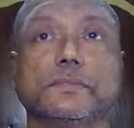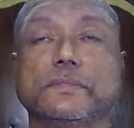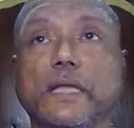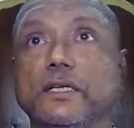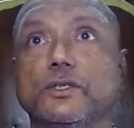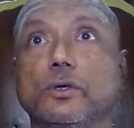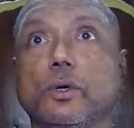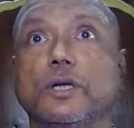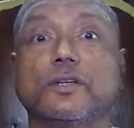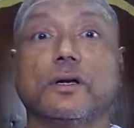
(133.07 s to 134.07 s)
there is
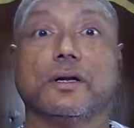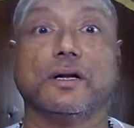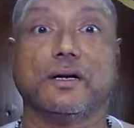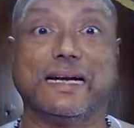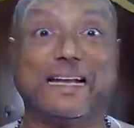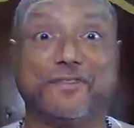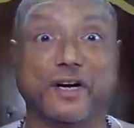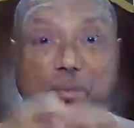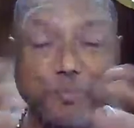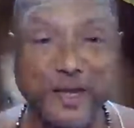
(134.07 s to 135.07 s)
no other
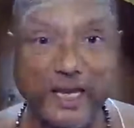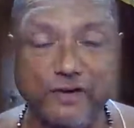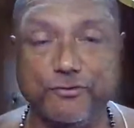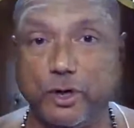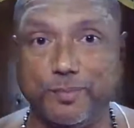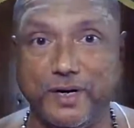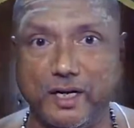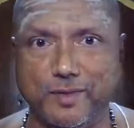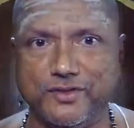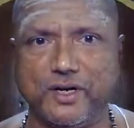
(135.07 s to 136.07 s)
different meaning for pinda
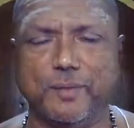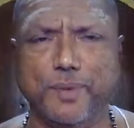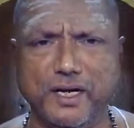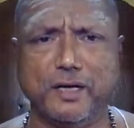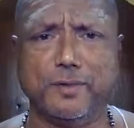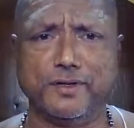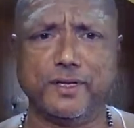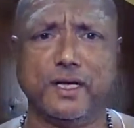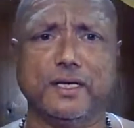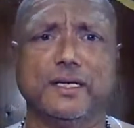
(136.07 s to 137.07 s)
mantra. Pinda
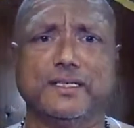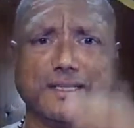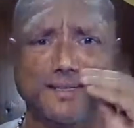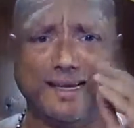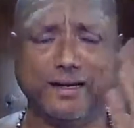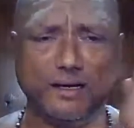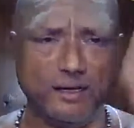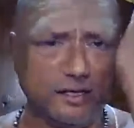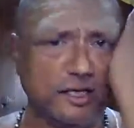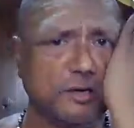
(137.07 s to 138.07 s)
mantra, it's a
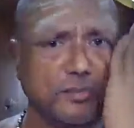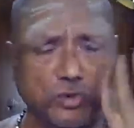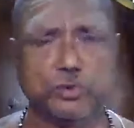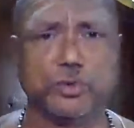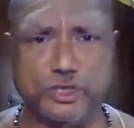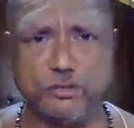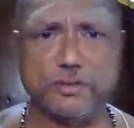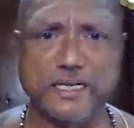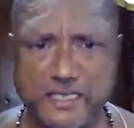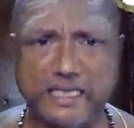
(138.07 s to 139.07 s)
technical term used
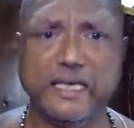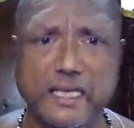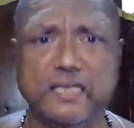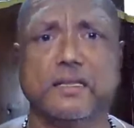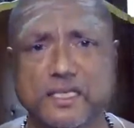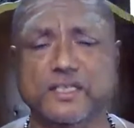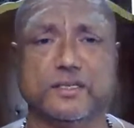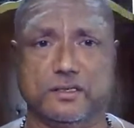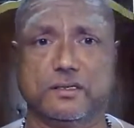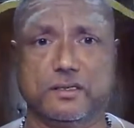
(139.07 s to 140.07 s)
only in
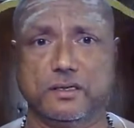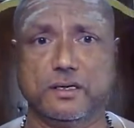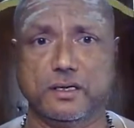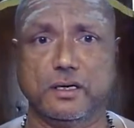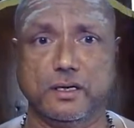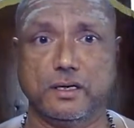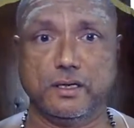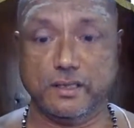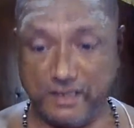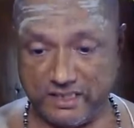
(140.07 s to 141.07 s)
this.
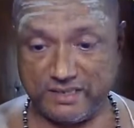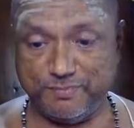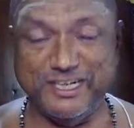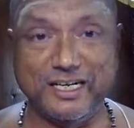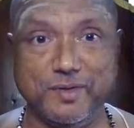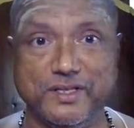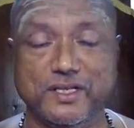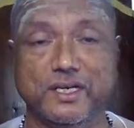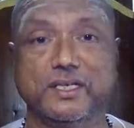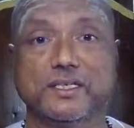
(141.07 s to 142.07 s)
This pinda
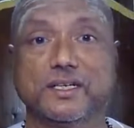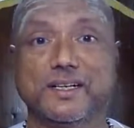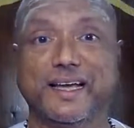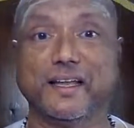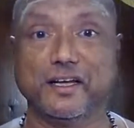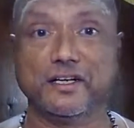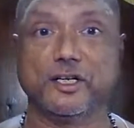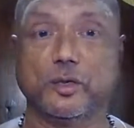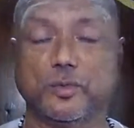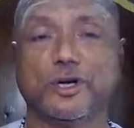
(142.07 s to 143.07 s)
mantra is a technical
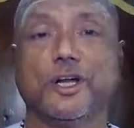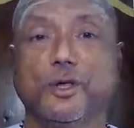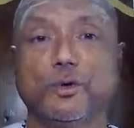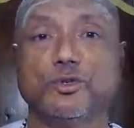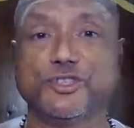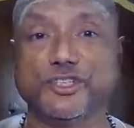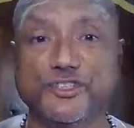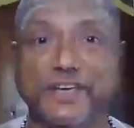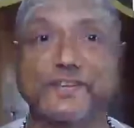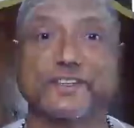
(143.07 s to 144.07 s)
term only used in
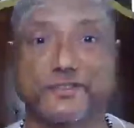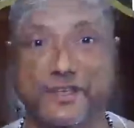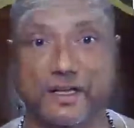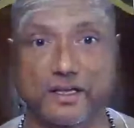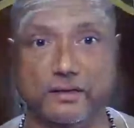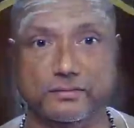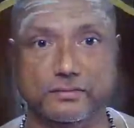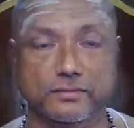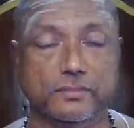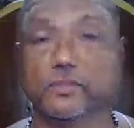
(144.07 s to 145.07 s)
Shaiva Siddhanta,
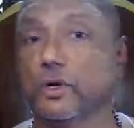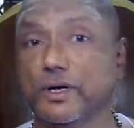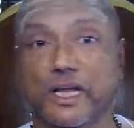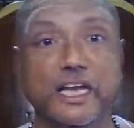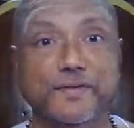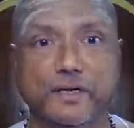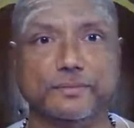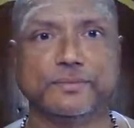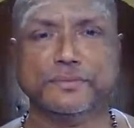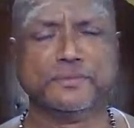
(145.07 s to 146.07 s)
not anywhere.
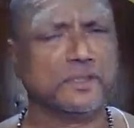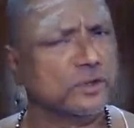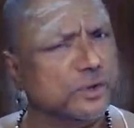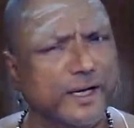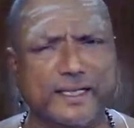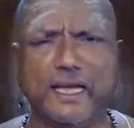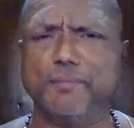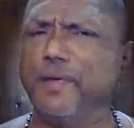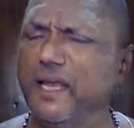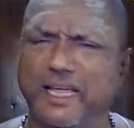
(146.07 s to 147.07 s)
So it can
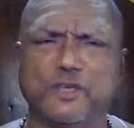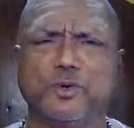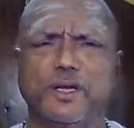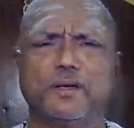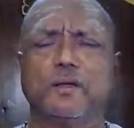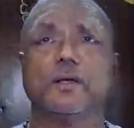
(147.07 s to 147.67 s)
mean actually